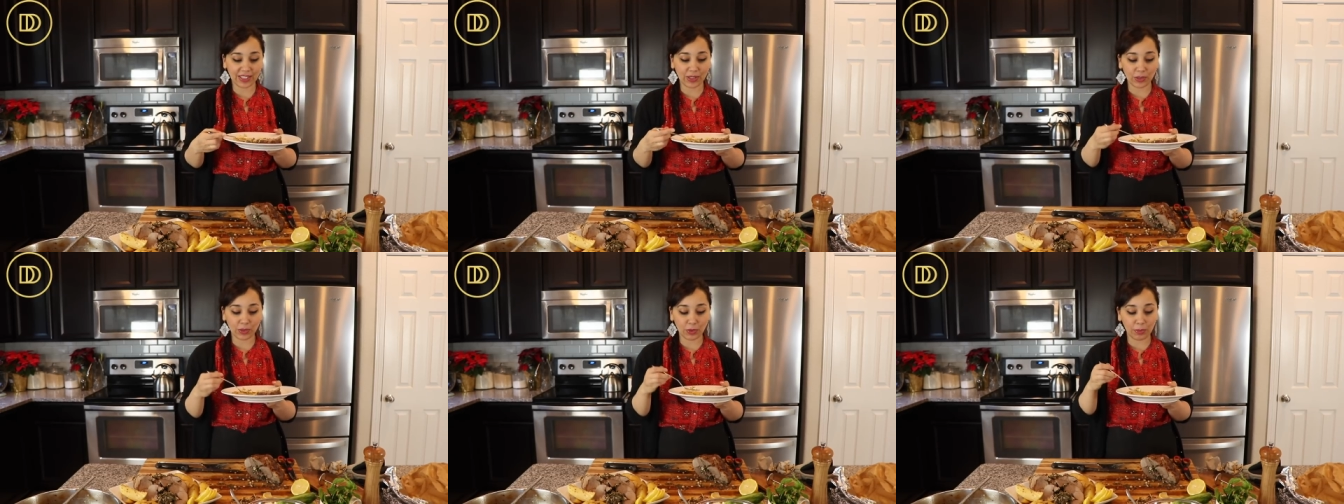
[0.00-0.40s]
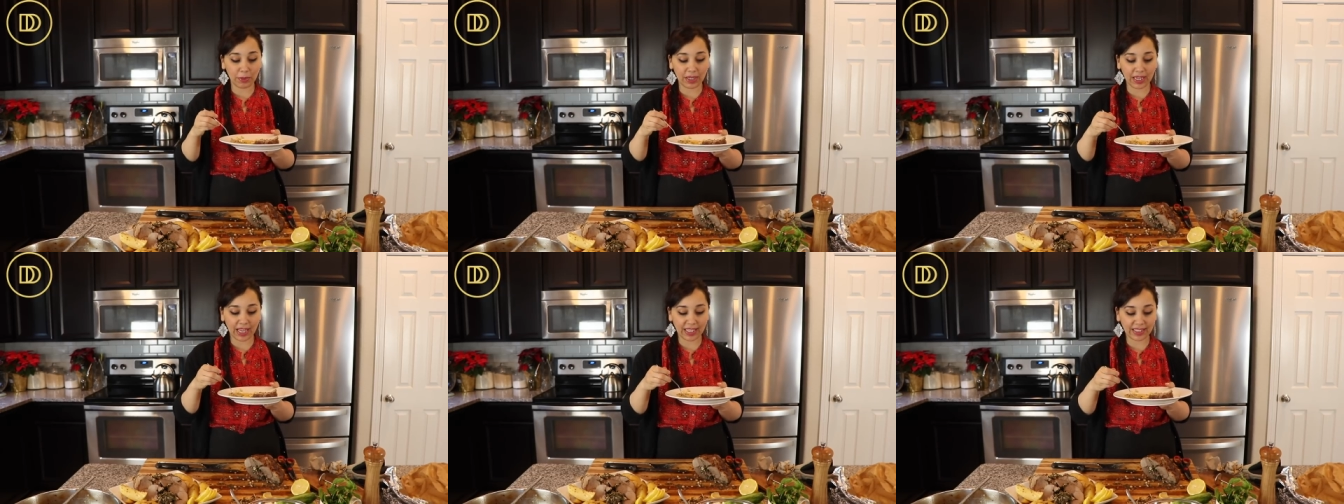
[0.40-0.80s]
Those would
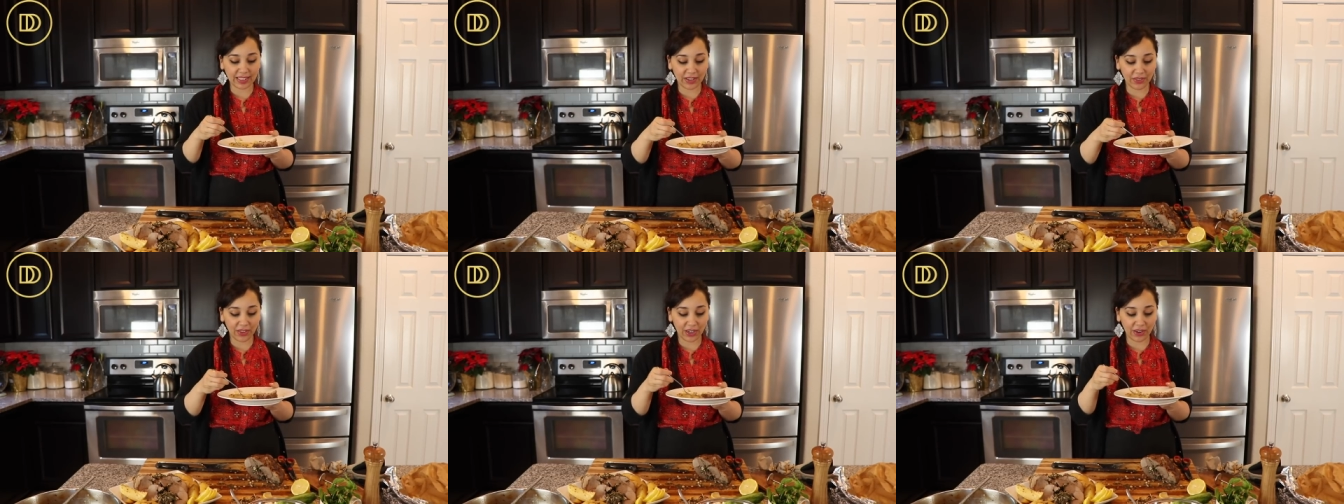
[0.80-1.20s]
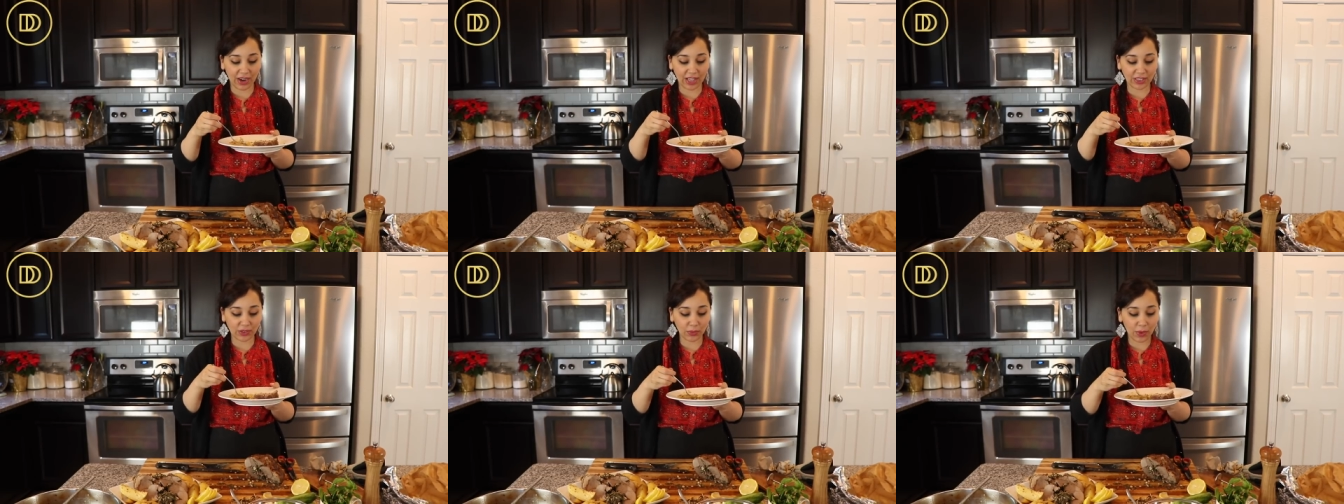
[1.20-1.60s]
be nice in there
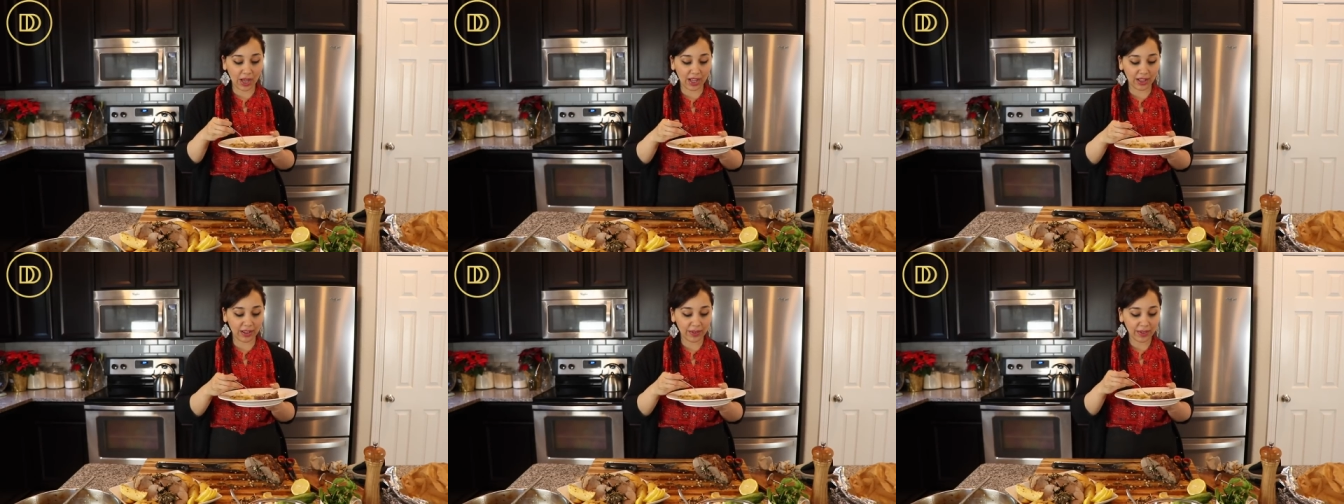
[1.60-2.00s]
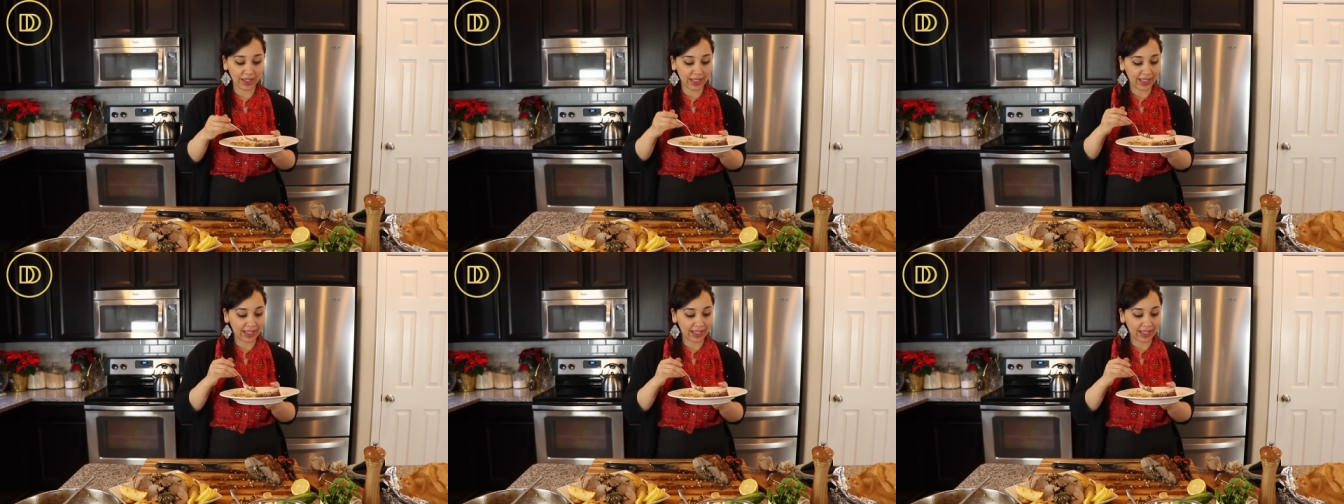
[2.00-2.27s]
as well.